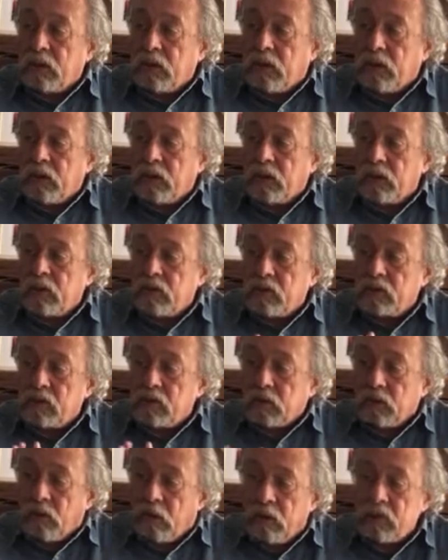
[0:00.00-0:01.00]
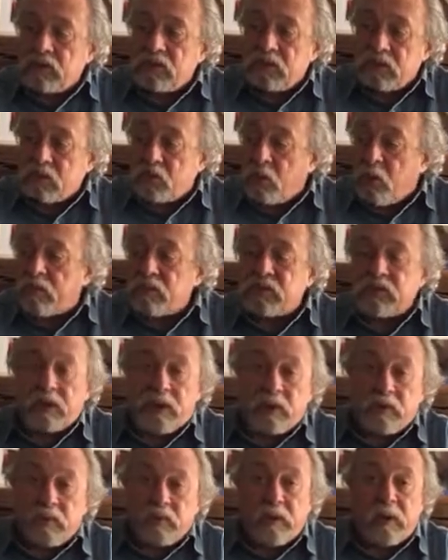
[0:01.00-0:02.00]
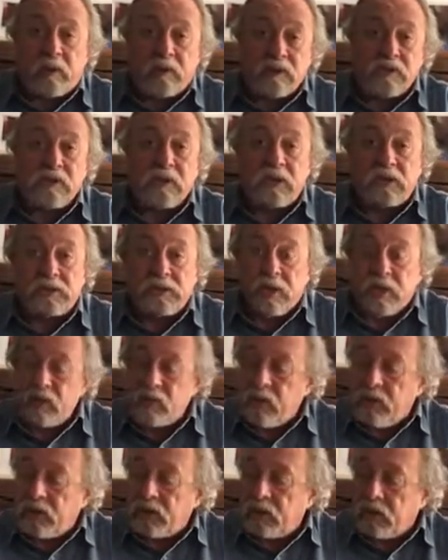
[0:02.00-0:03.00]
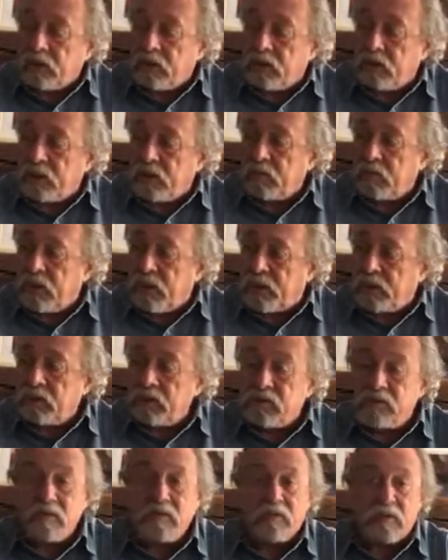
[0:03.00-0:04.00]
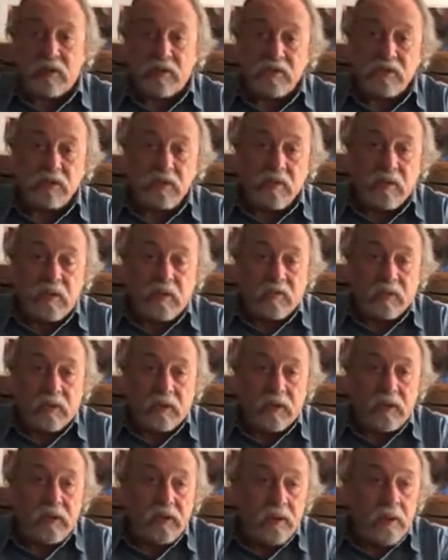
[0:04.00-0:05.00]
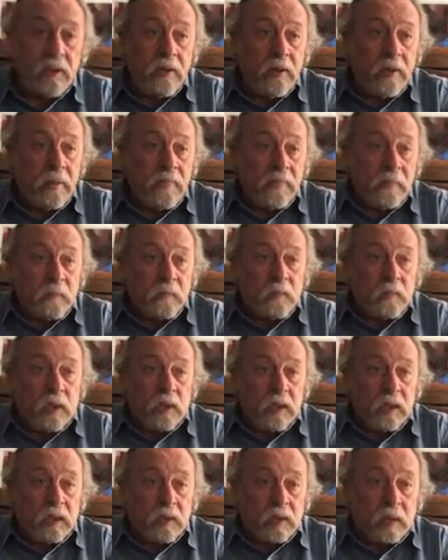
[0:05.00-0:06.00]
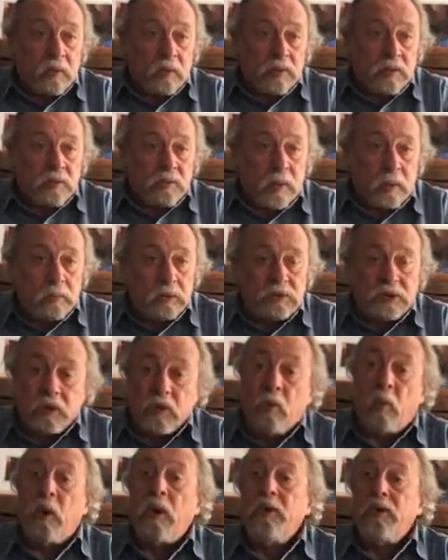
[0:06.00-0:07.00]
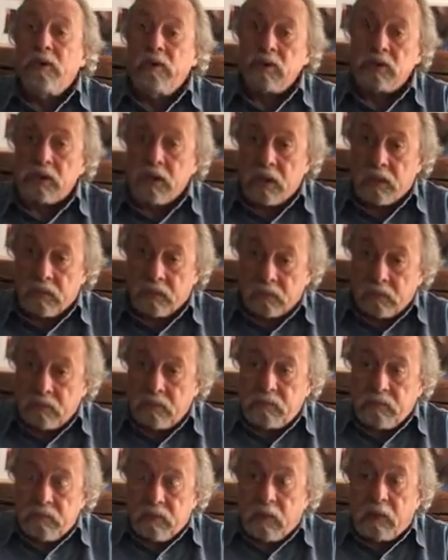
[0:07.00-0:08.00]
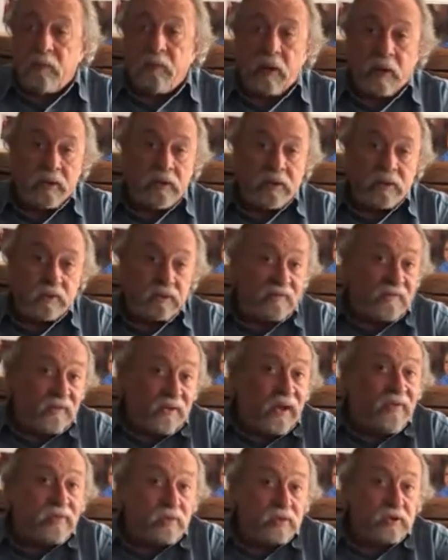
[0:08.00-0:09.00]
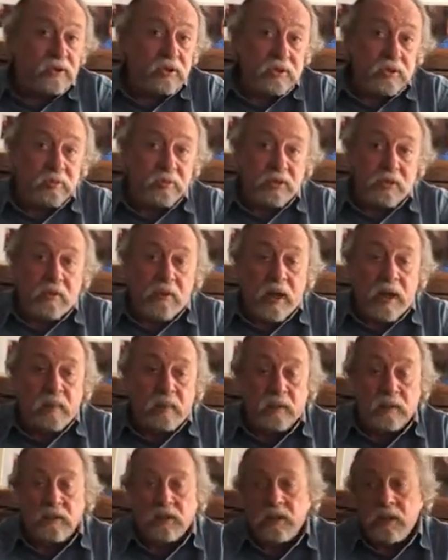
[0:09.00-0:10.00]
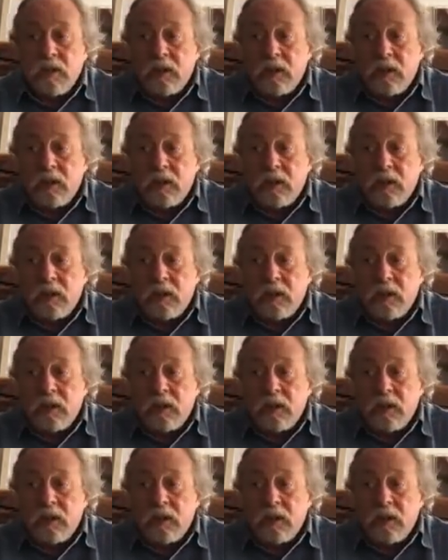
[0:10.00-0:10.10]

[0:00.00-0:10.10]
had launched this website, paris-expat.com, back in 2003, and I was publishing one newsletter a month to 500 subscribers.